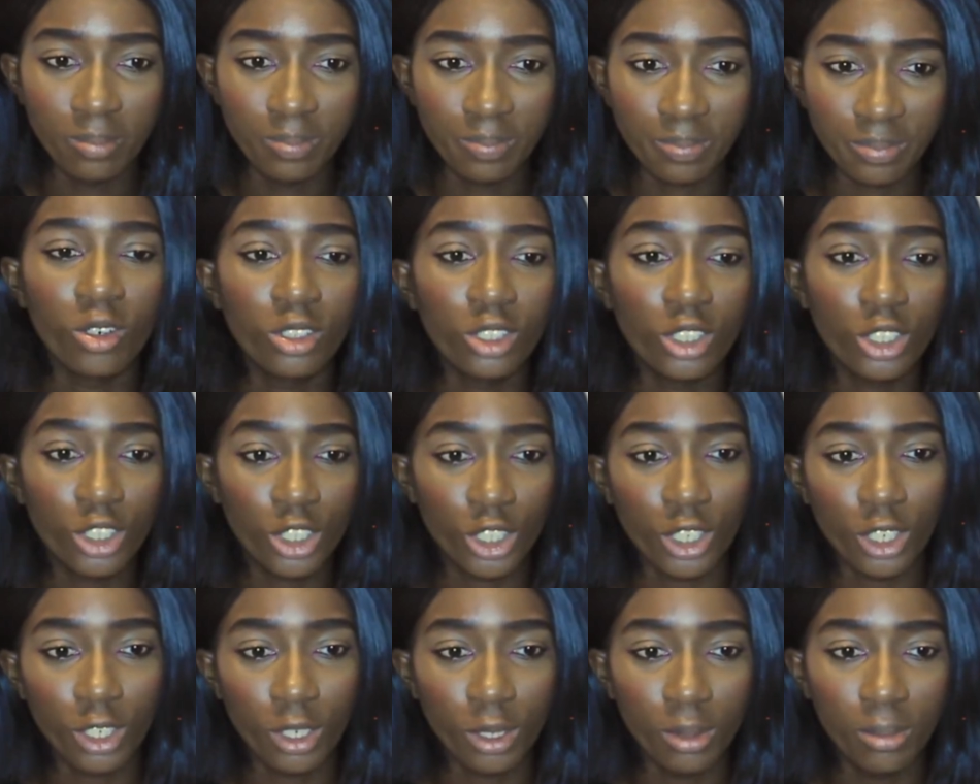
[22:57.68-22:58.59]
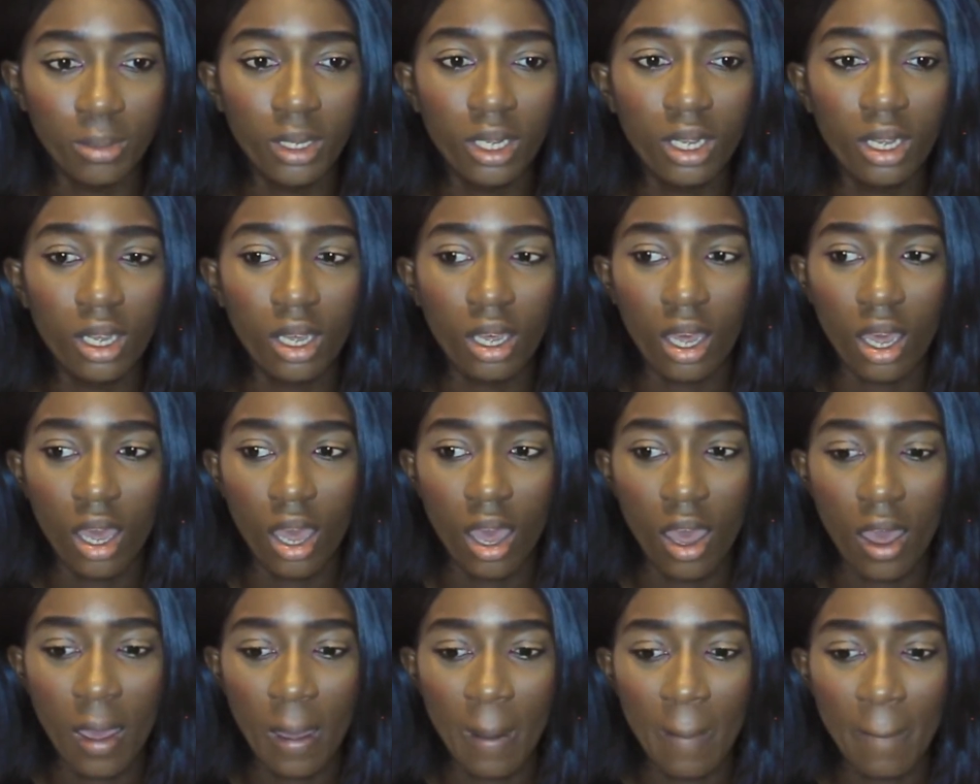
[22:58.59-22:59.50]
Got on the tube,
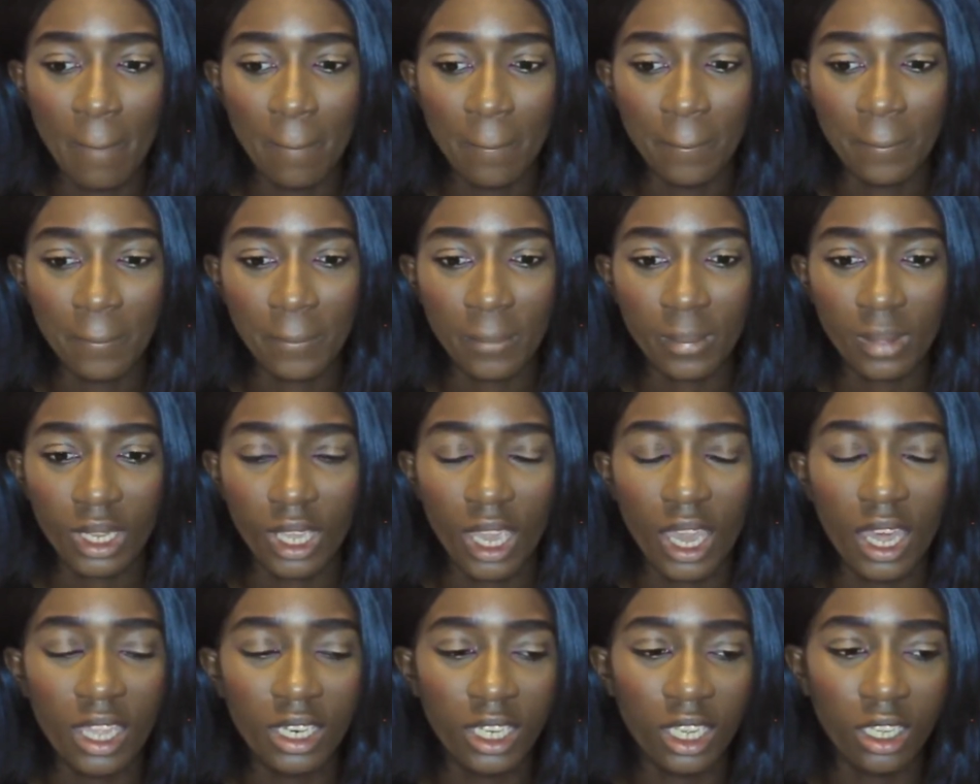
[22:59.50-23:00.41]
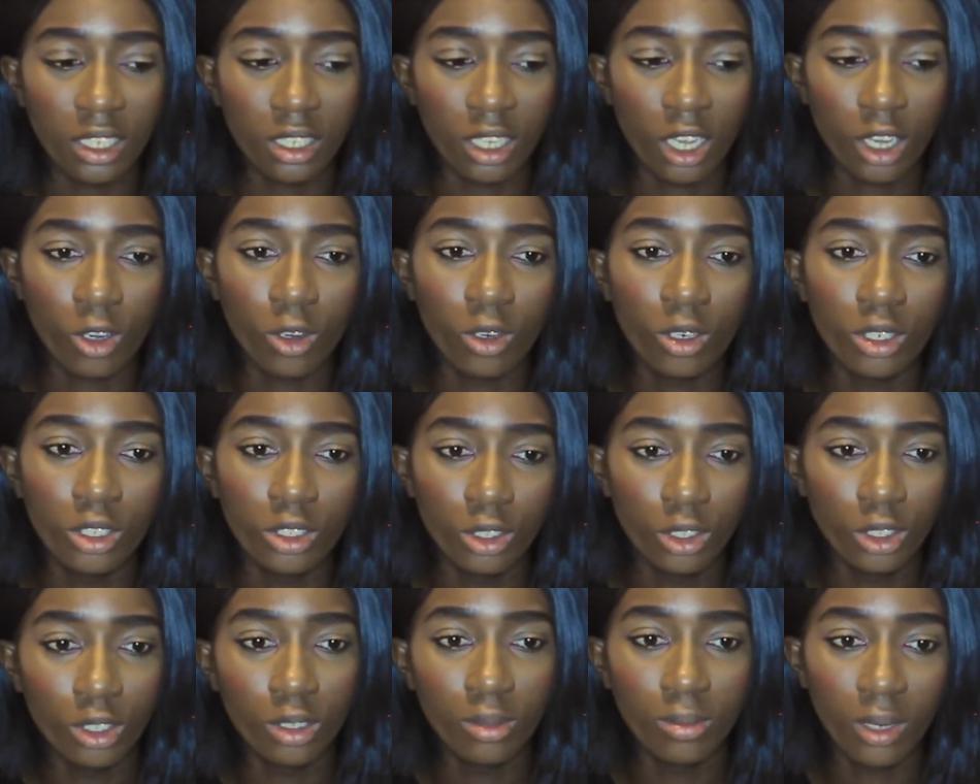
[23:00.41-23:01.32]
and then I got an
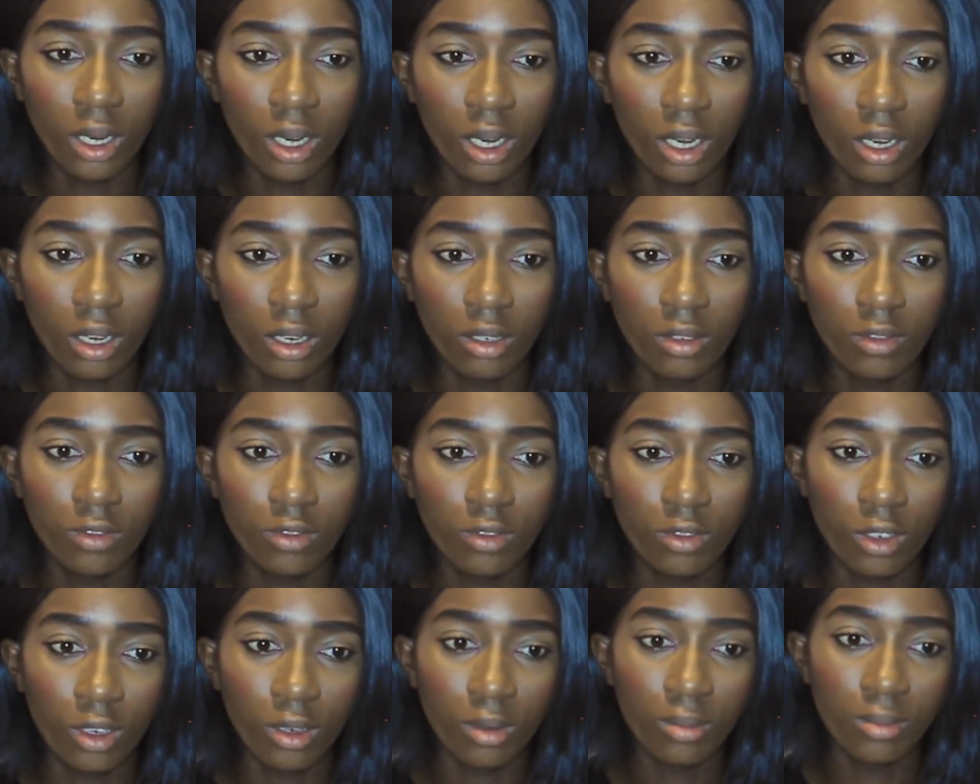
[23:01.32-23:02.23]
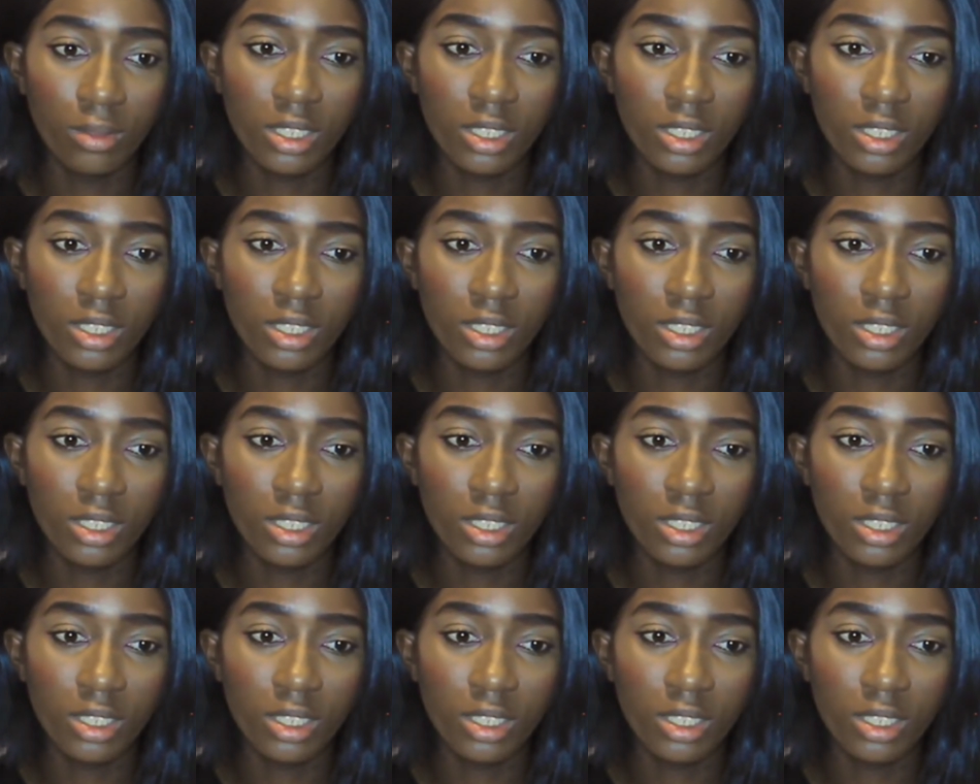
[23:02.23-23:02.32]
Uber from